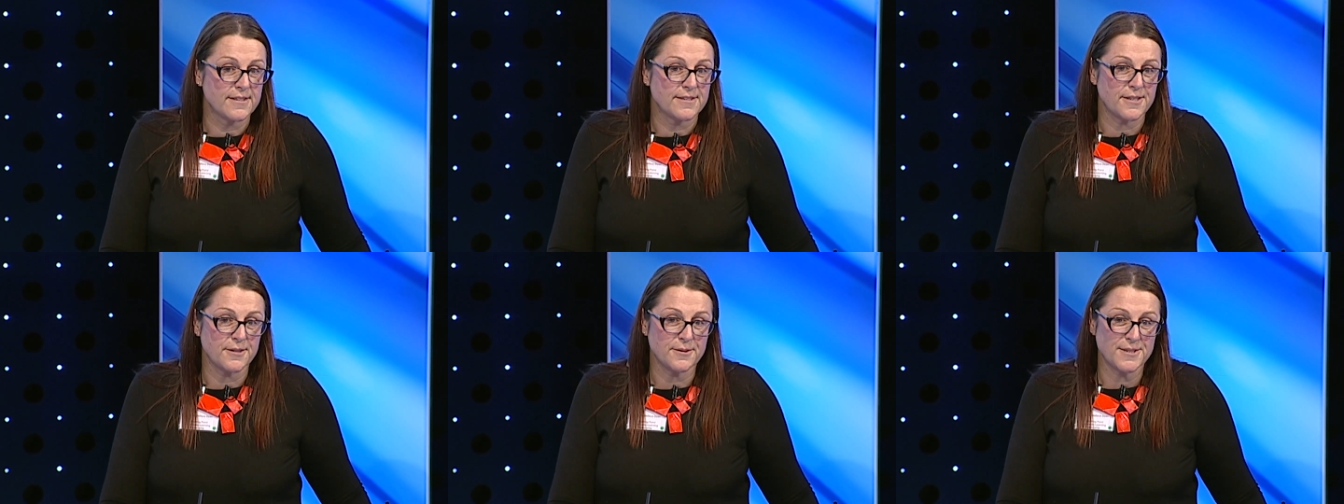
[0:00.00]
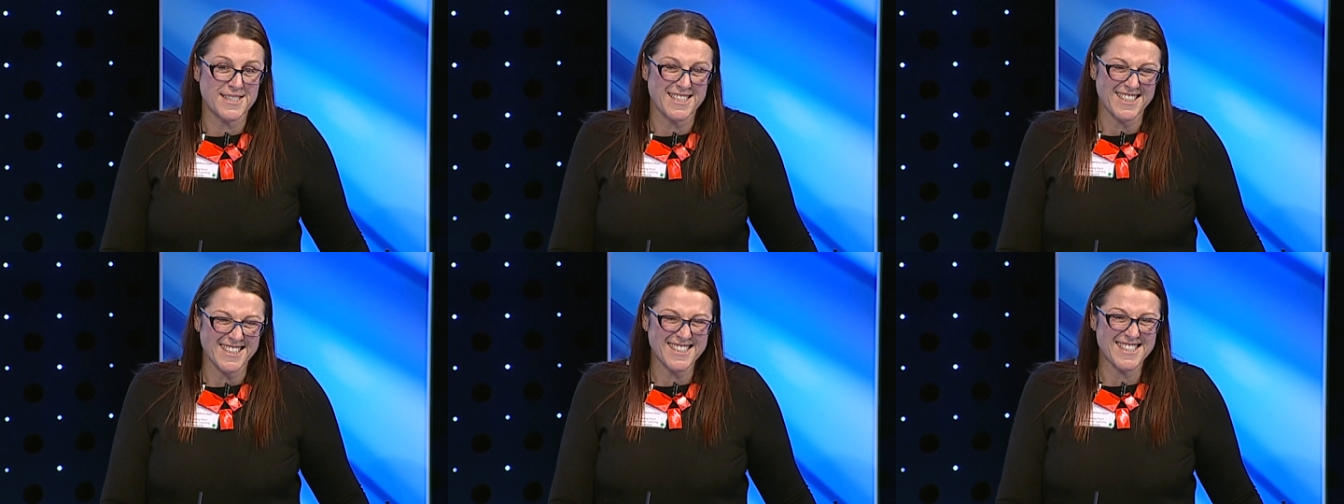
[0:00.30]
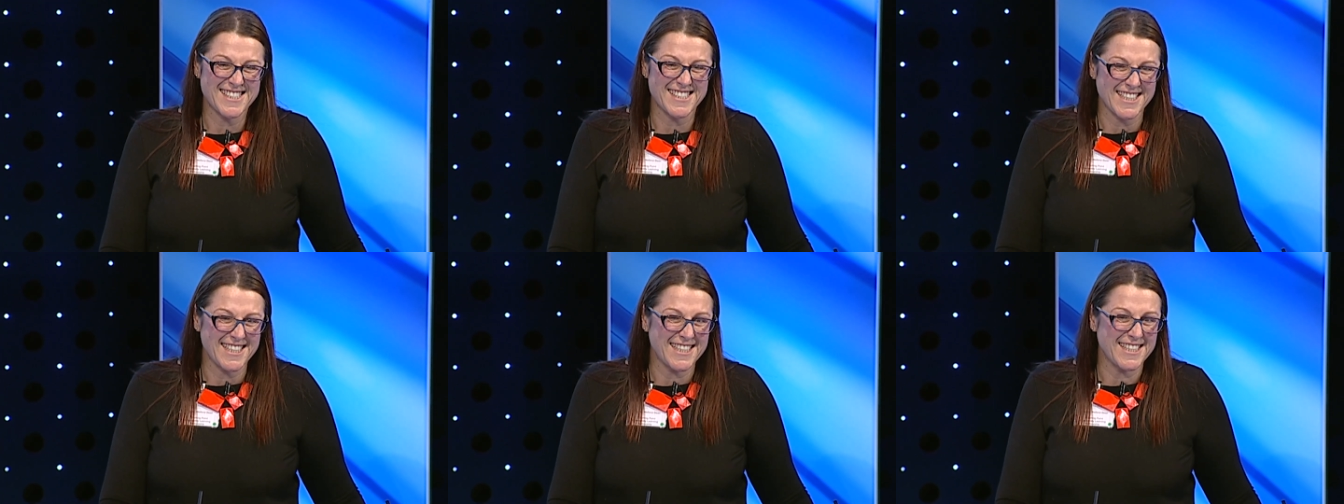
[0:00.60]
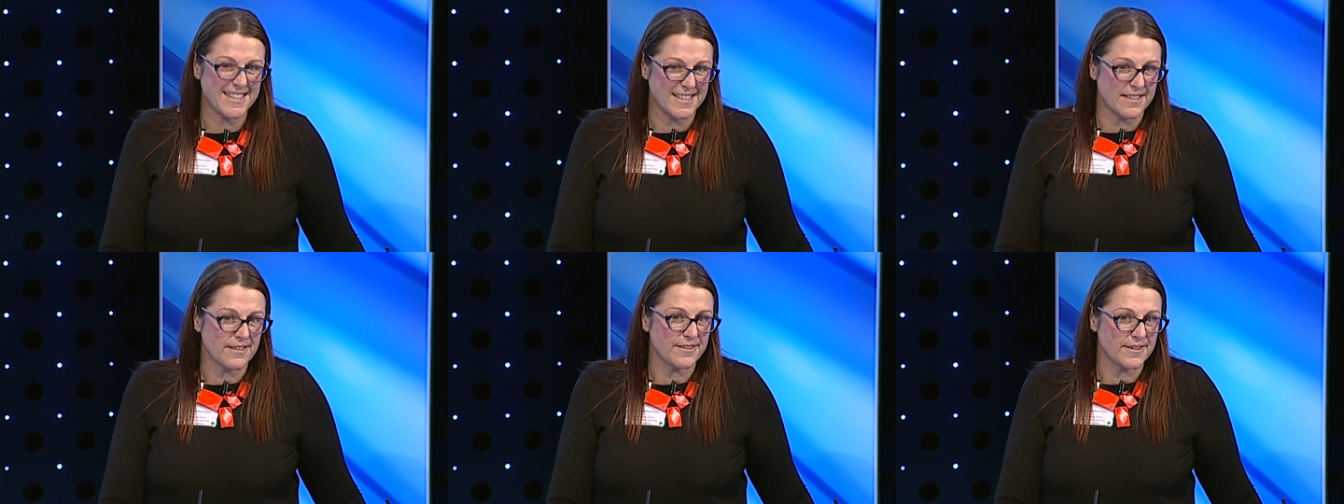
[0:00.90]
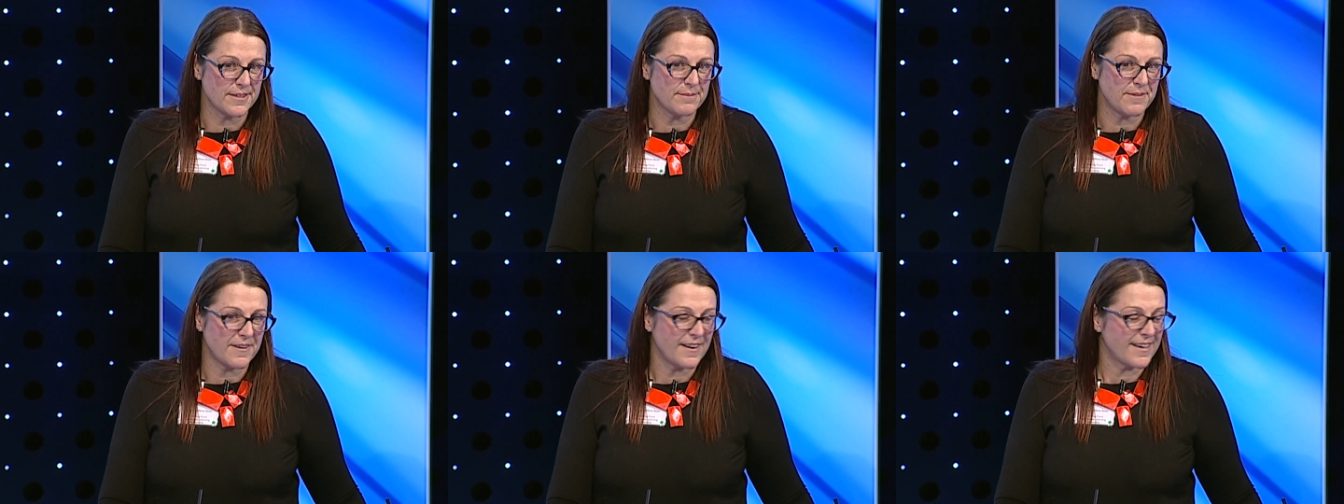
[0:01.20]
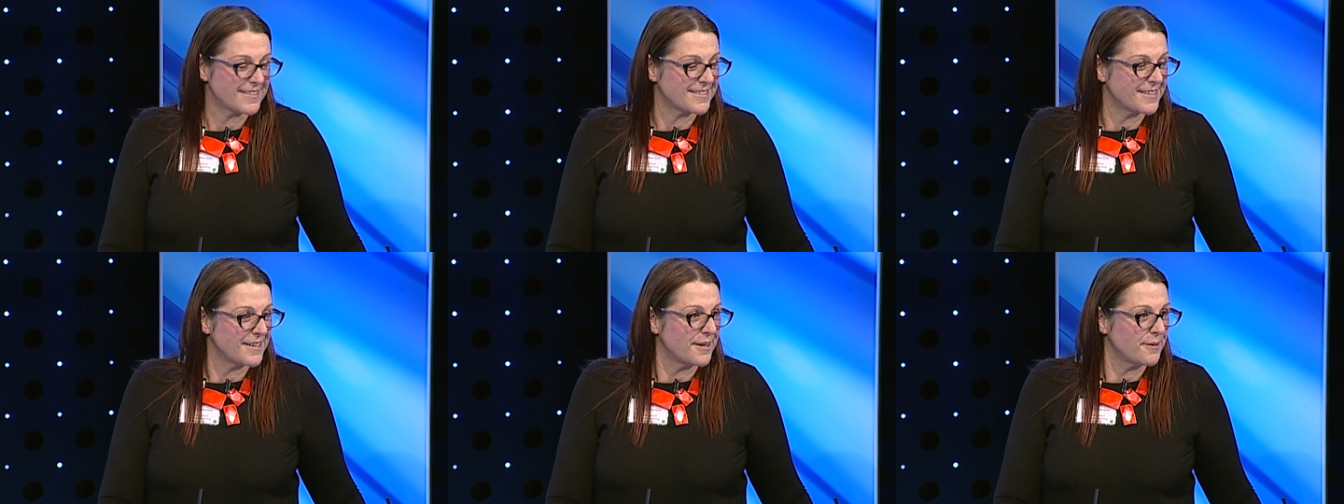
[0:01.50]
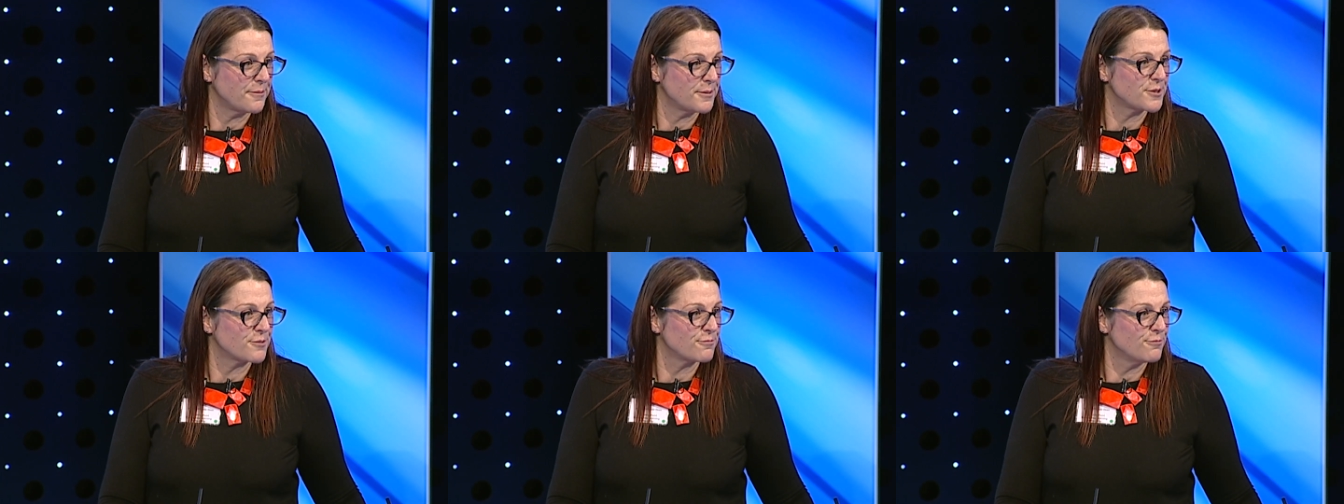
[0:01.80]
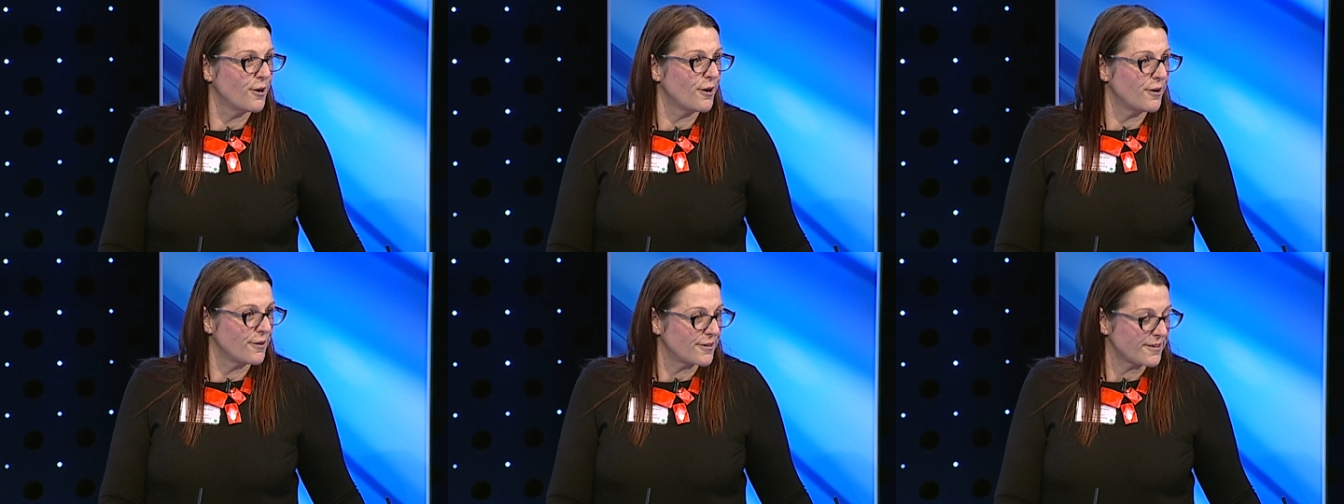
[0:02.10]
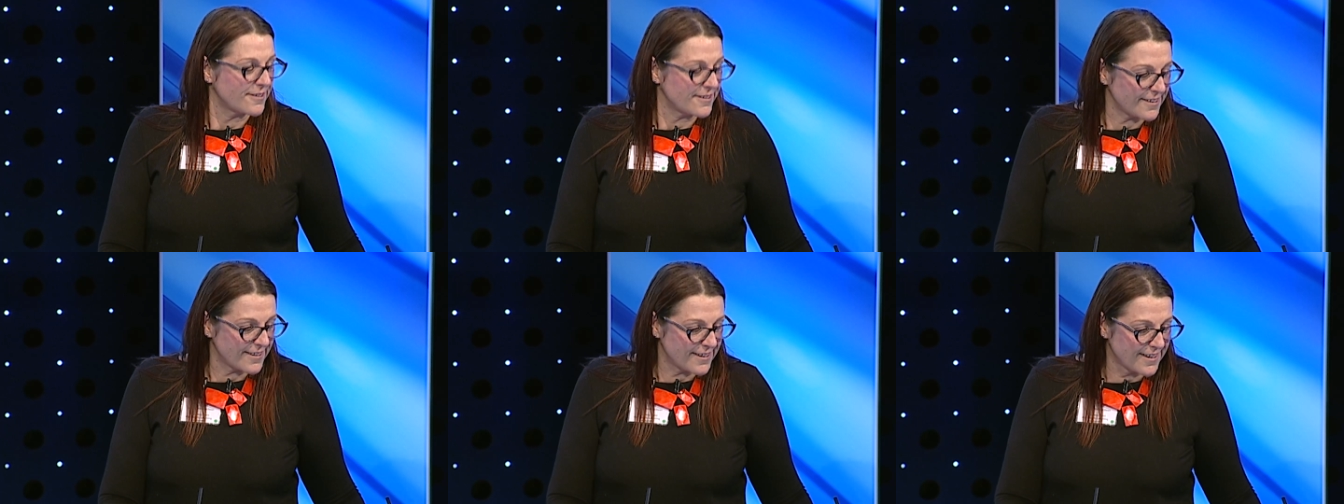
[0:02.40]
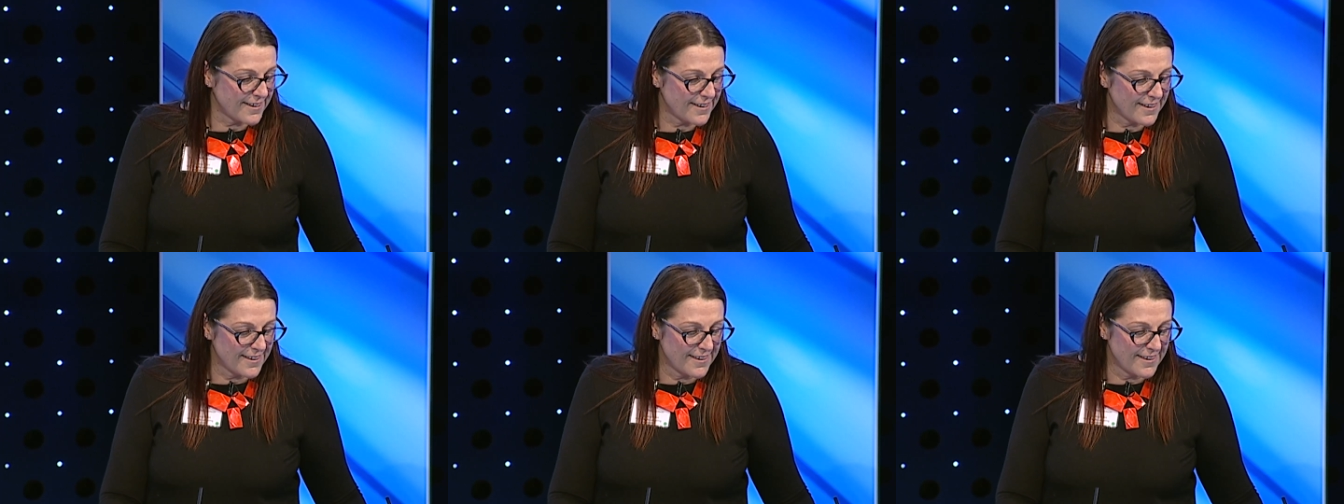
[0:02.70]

So still seething on the fact that I was wrong.